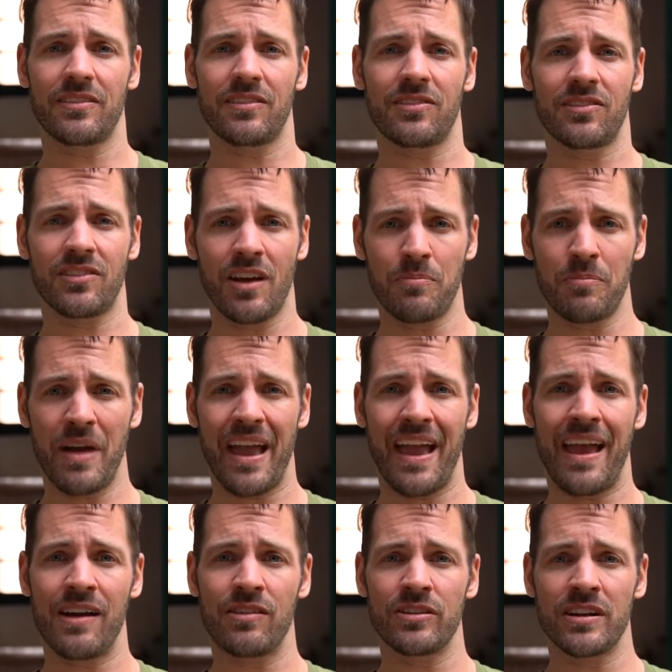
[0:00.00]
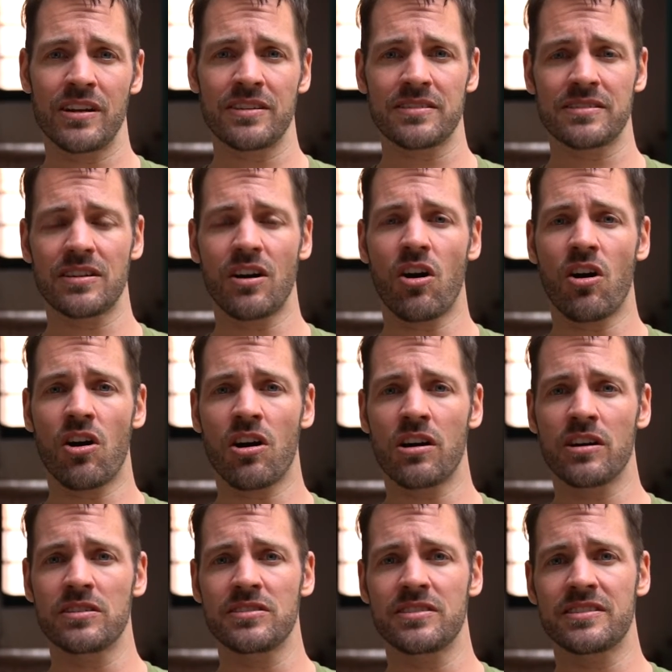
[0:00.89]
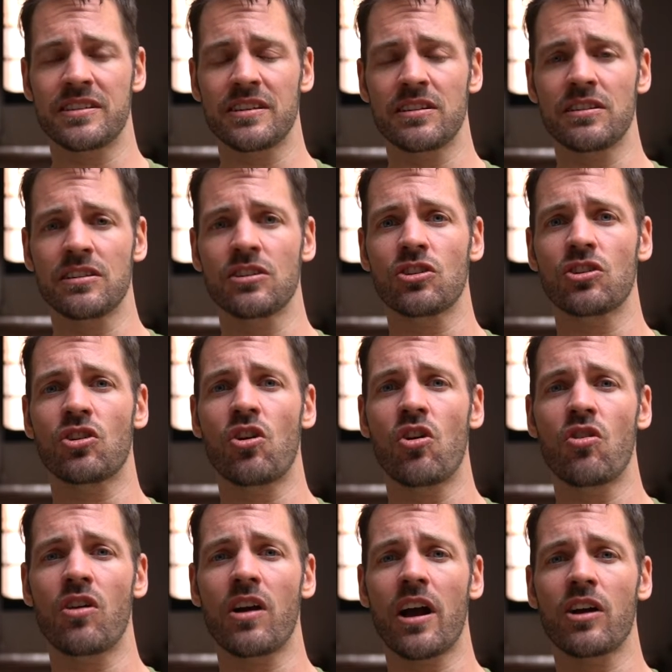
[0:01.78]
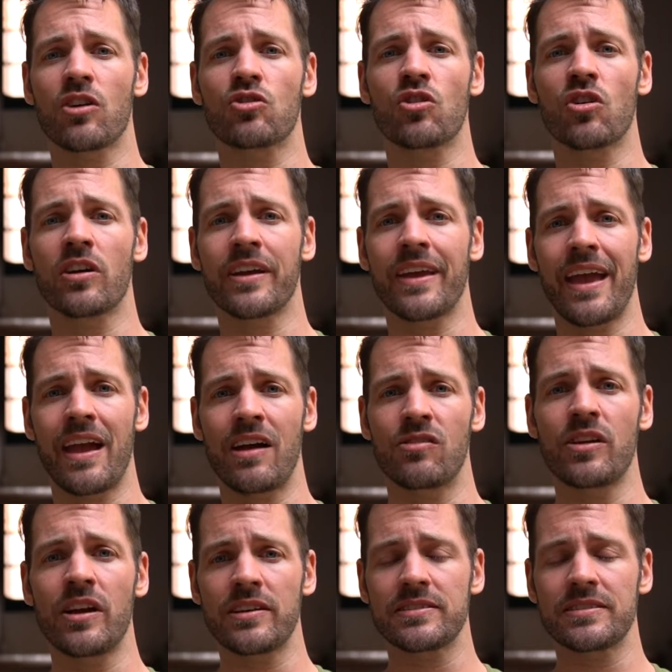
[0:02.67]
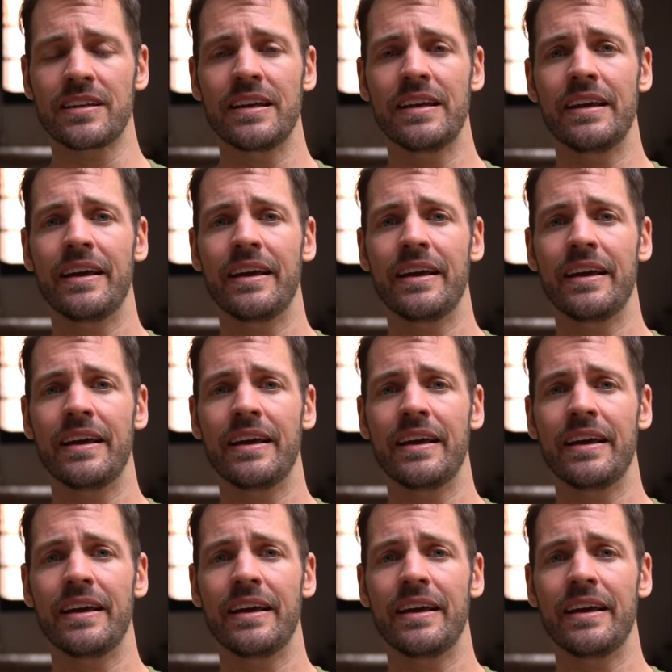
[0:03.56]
some areas are still coca growing areas,